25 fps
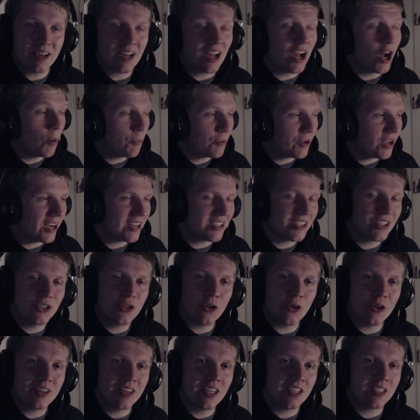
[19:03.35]
I hope you guys
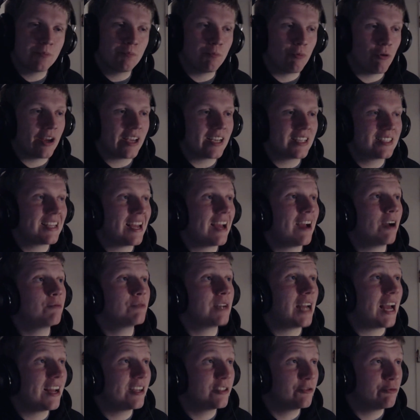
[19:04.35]
enjoyed this breakdown
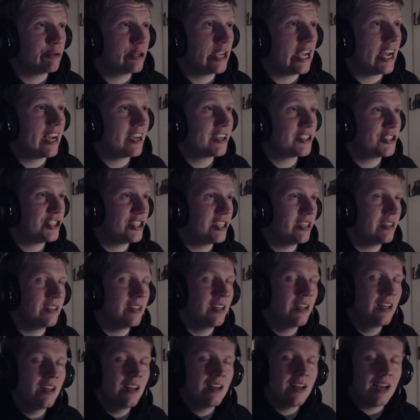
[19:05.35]
and reaction,
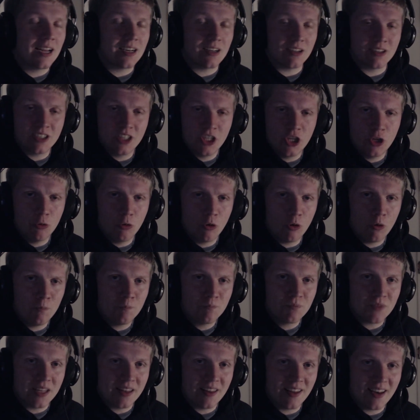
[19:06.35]
and I'll see you all
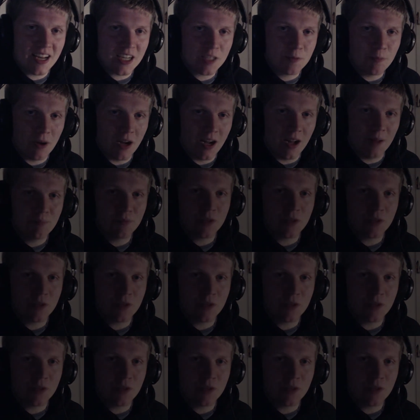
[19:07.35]
in the next part.